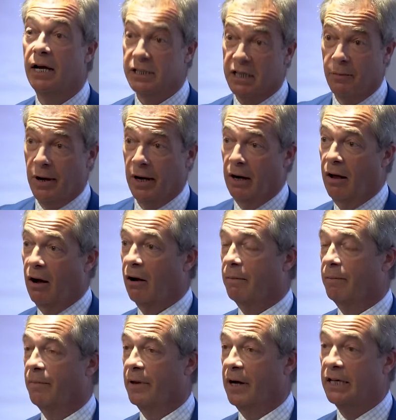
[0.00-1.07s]
as they went along.
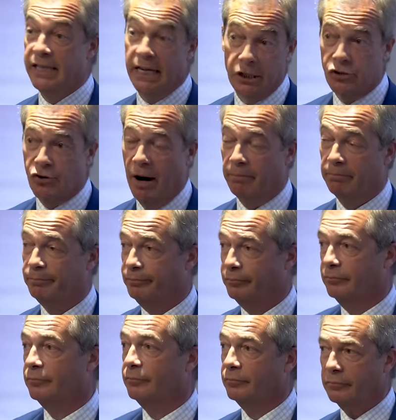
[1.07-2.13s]
And I said to Trump
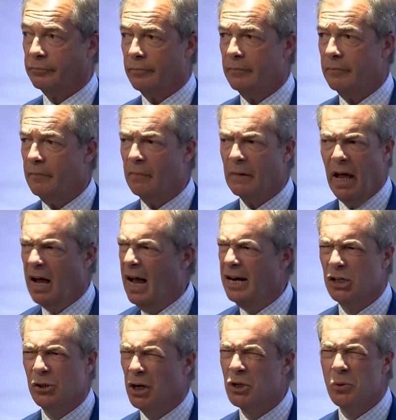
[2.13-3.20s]

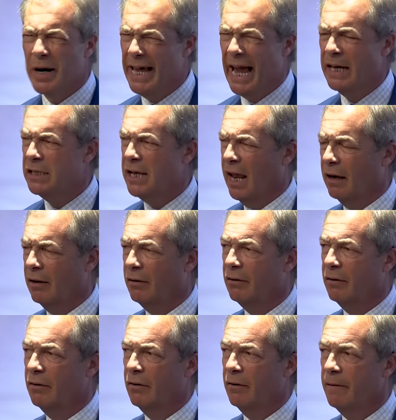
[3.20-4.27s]
in sort of 2018,
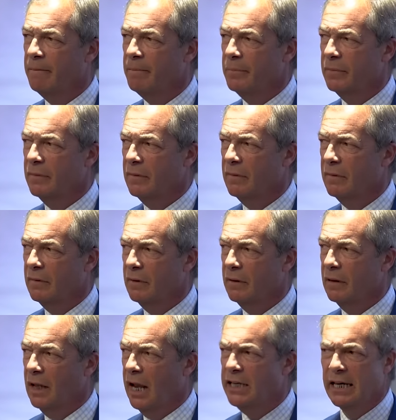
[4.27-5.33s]

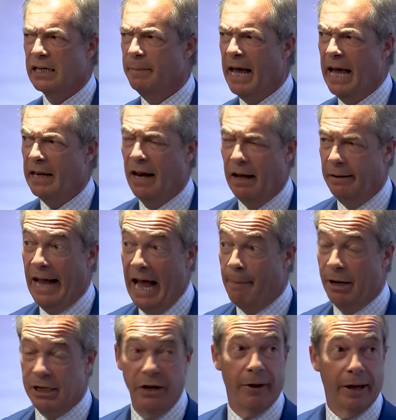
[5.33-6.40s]
he said to me, hey, you know, how
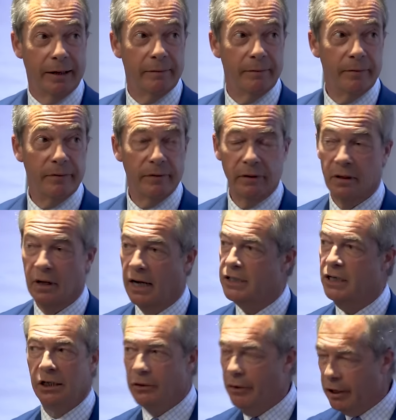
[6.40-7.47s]
am I doing? I
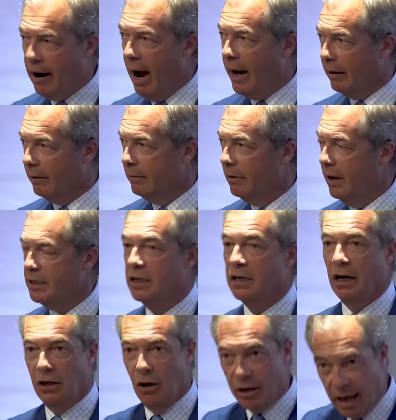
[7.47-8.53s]
said, you're doing great. I said,
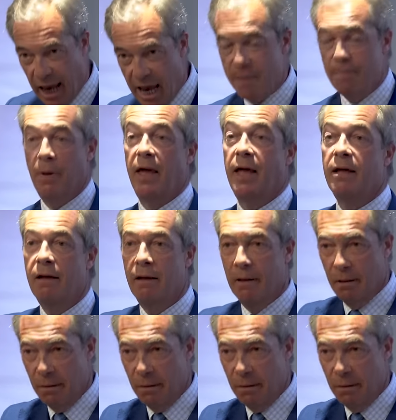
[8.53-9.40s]
you're keeping